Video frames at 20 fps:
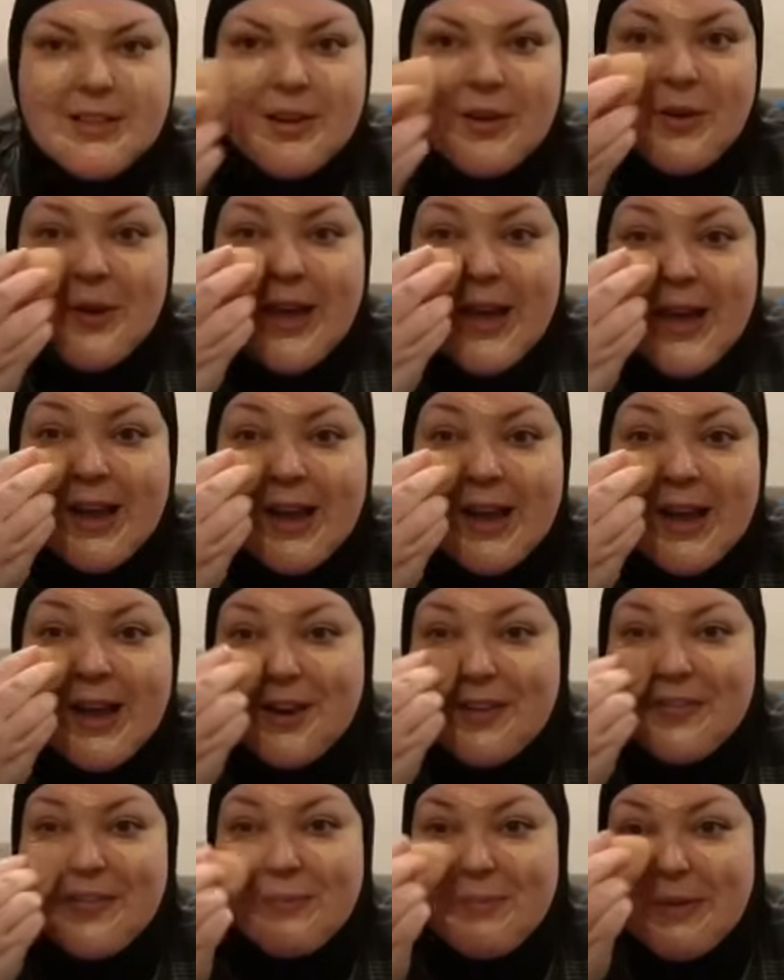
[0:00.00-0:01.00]
Oh yeah, I
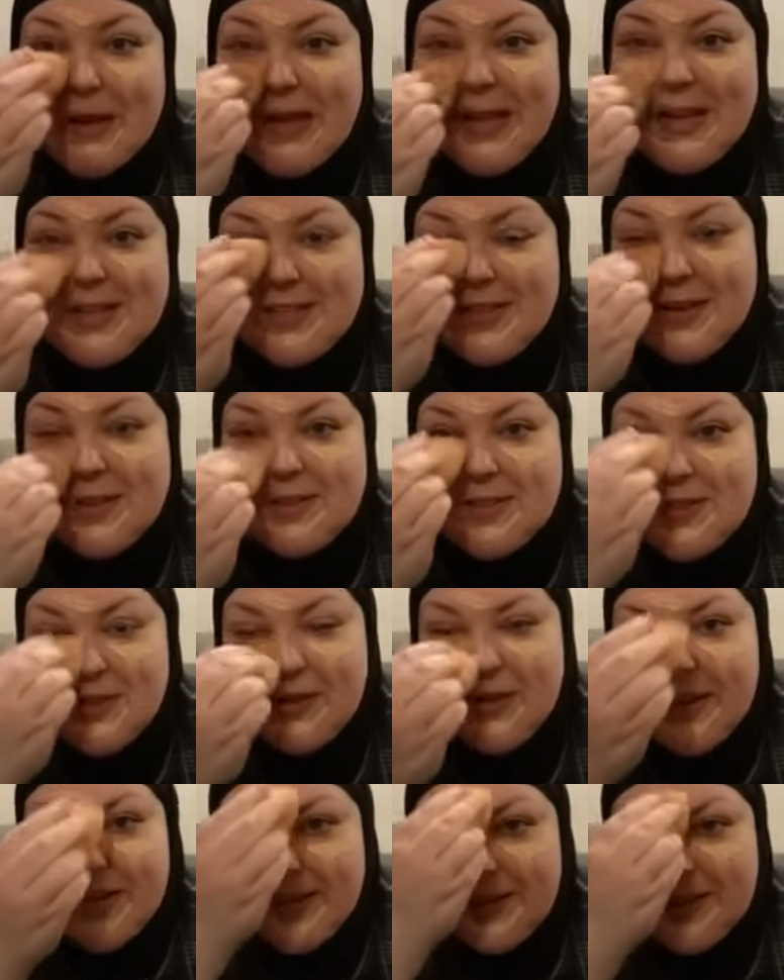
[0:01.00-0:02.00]
forgot the mic is on.
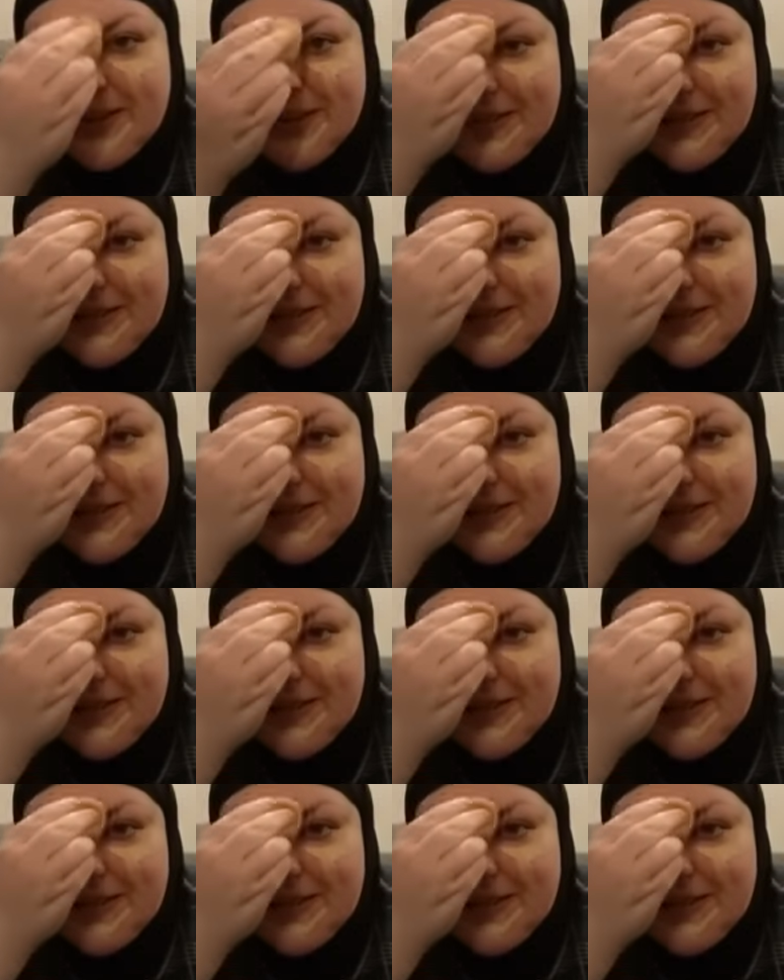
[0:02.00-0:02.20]
Sorry.